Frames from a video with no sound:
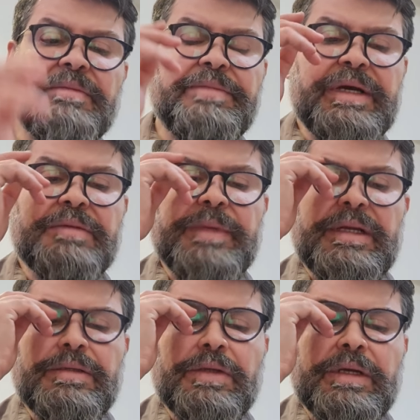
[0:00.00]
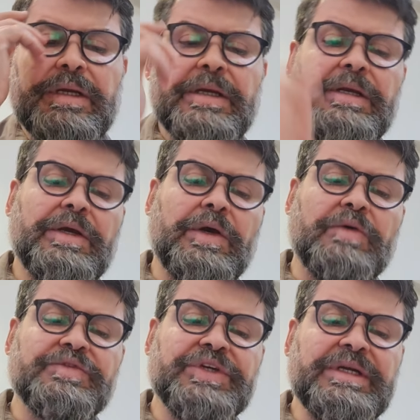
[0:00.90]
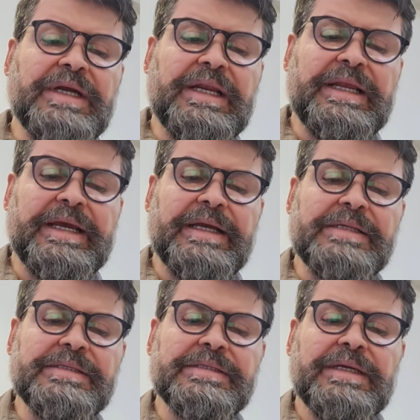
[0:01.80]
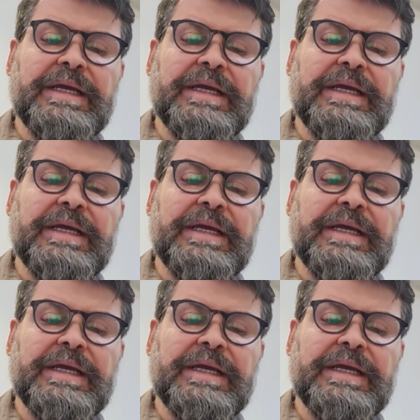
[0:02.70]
impairment of general health